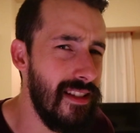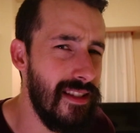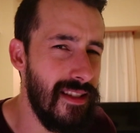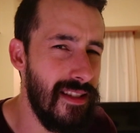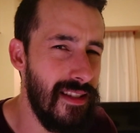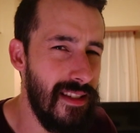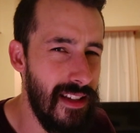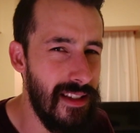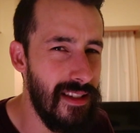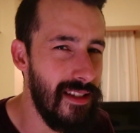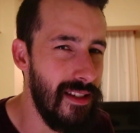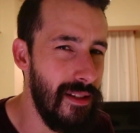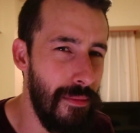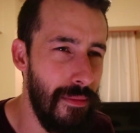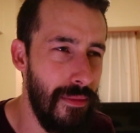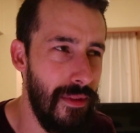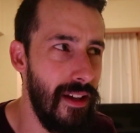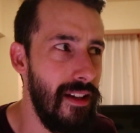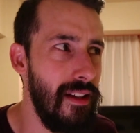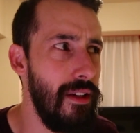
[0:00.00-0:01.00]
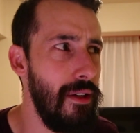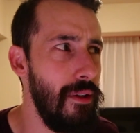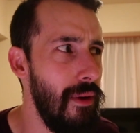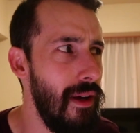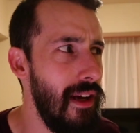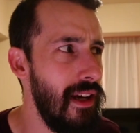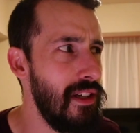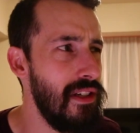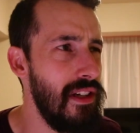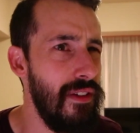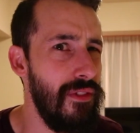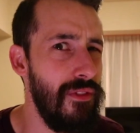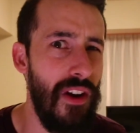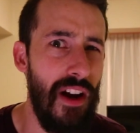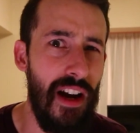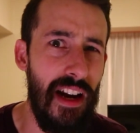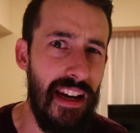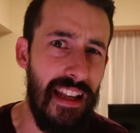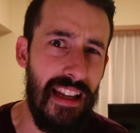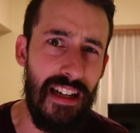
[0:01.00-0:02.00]
a system that you actually
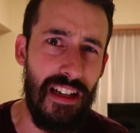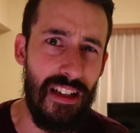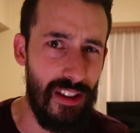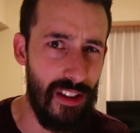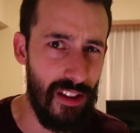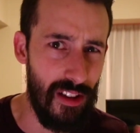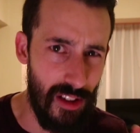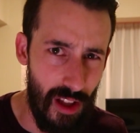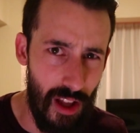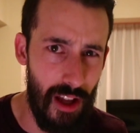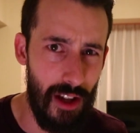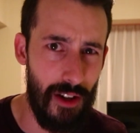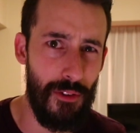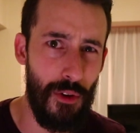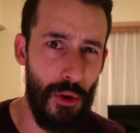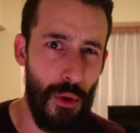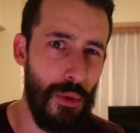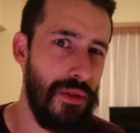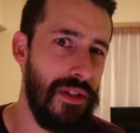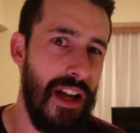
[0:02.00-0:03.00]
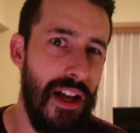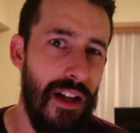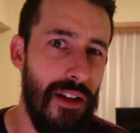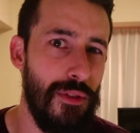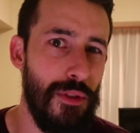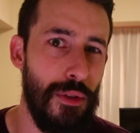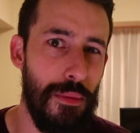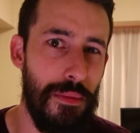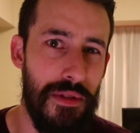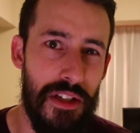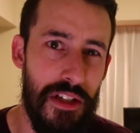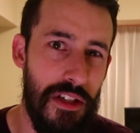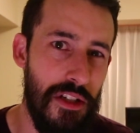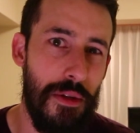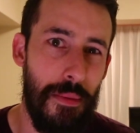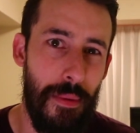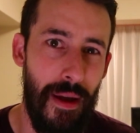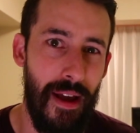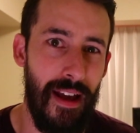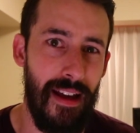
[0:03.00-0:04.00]
find in a lot of hotel rooms in
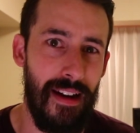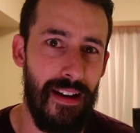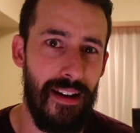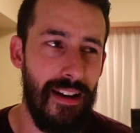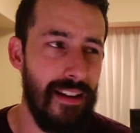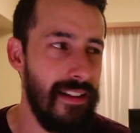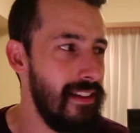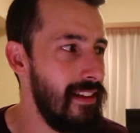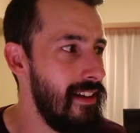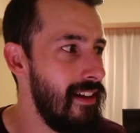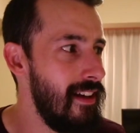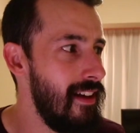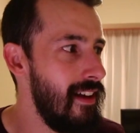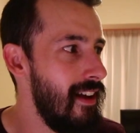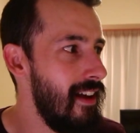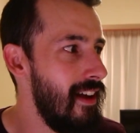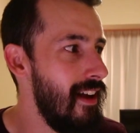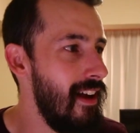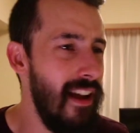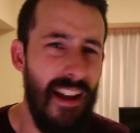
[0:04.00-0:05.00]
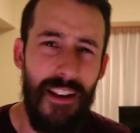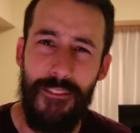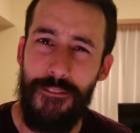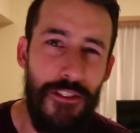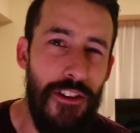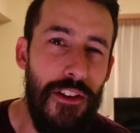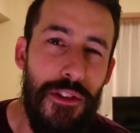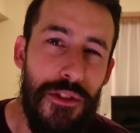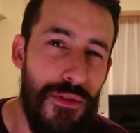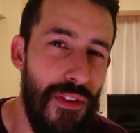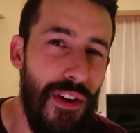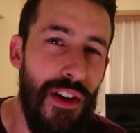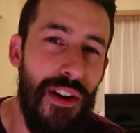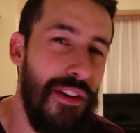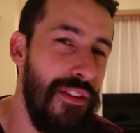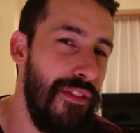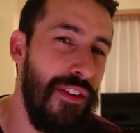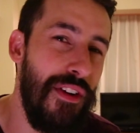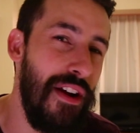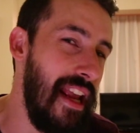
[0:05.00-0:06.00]
Japan. It feels
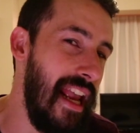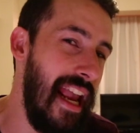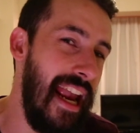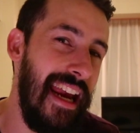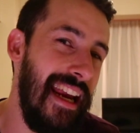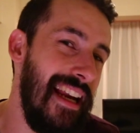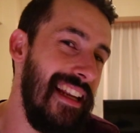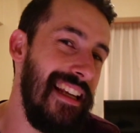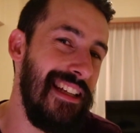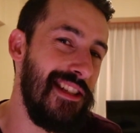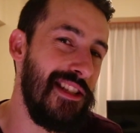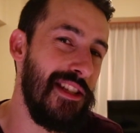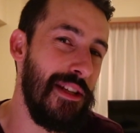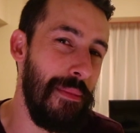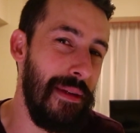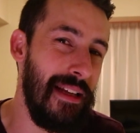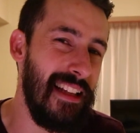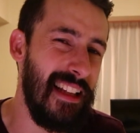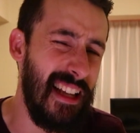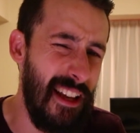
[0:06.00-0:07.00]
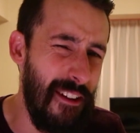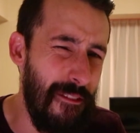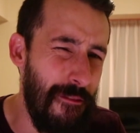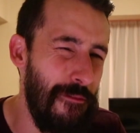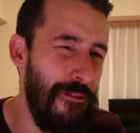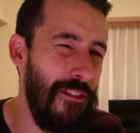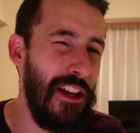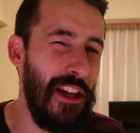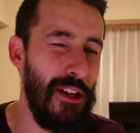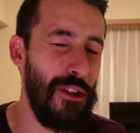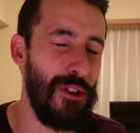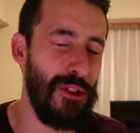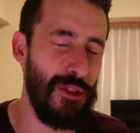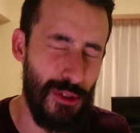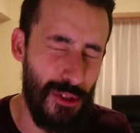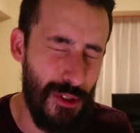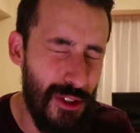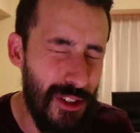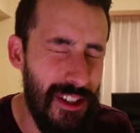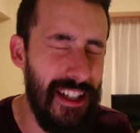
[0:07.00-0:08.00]
very, very 80s to me. Like, it
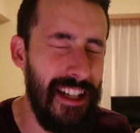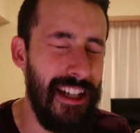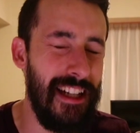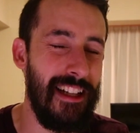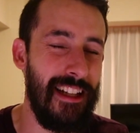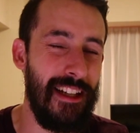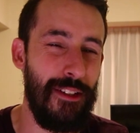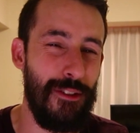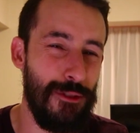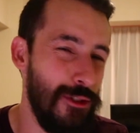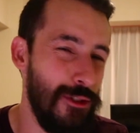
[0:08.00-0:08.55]
feels really.